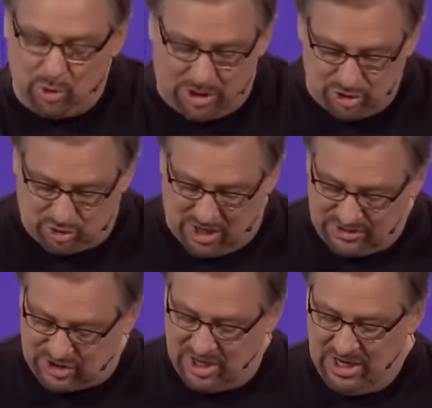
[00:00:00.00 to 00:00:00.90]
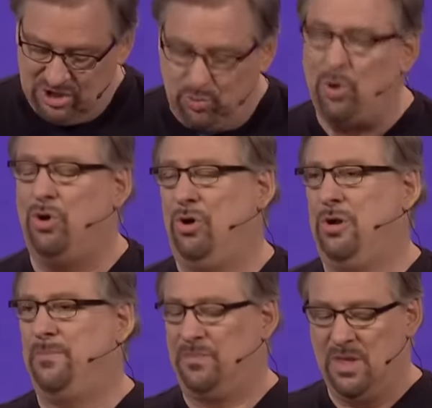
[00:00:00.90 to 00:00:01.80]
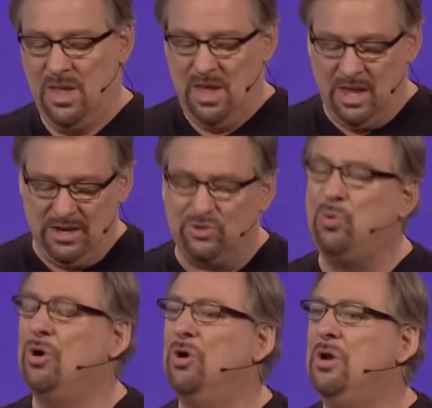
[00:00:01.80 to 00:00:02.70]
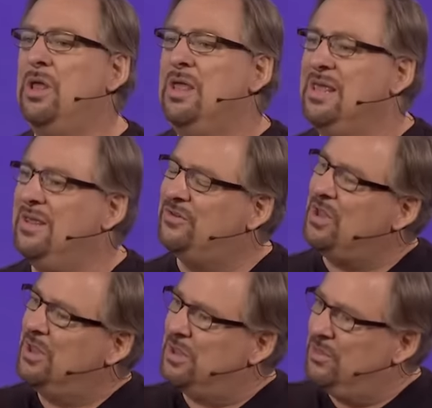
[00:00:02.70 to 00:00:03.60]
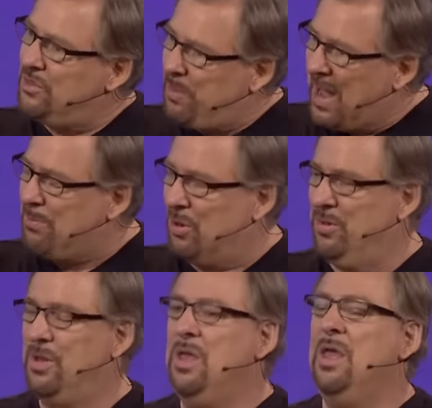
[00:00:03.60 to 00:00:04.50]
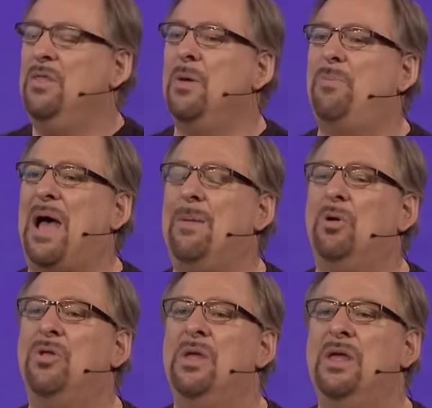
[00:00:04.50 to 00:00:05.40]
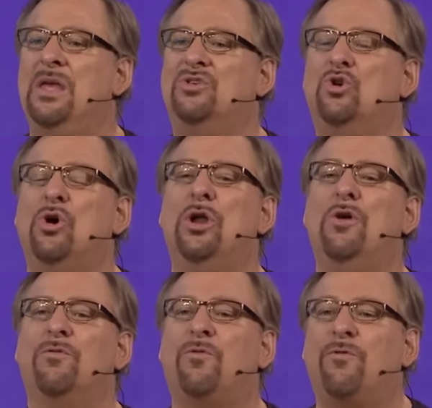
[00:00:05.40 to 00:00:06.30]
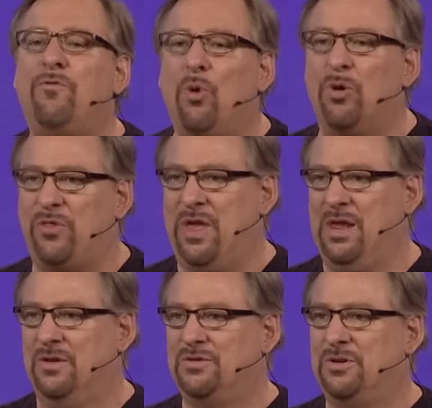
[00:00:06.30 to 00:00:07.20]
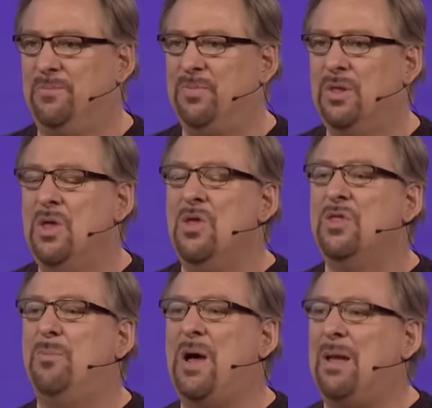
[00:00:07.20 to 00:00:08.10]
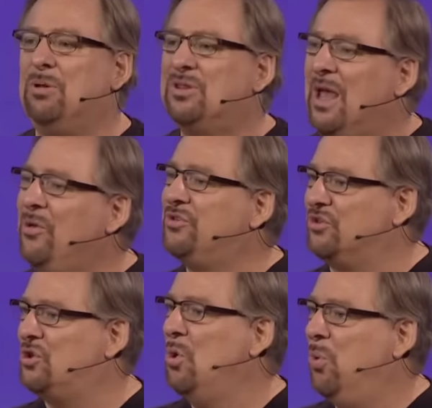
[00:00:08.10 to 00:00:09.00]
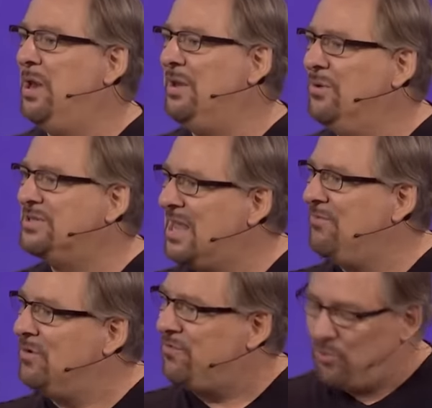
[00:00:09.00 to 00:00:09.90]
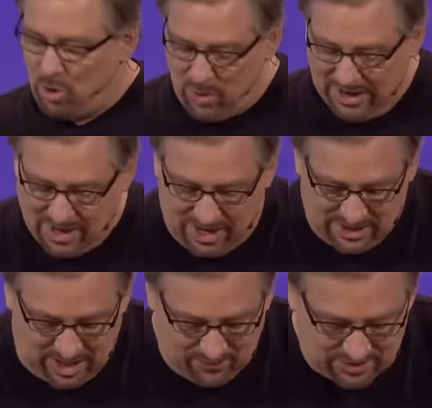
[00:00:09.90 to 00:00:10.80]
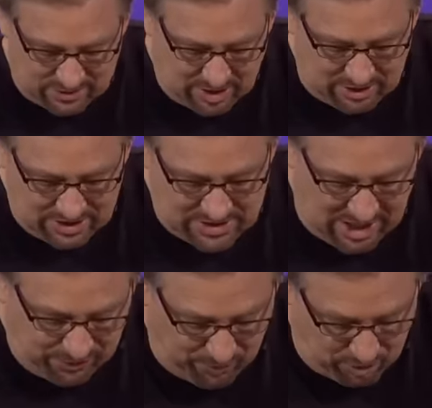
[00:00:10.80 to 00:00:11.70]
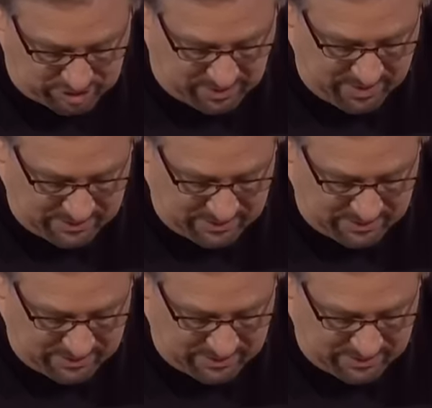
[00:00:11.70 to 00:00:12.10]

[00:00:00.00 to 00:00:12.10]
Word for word: you can trust his word. And his word is the Bible. The Bible is good for four things. The Bible tells us what it was given for, why God gave us. Look at this next verse,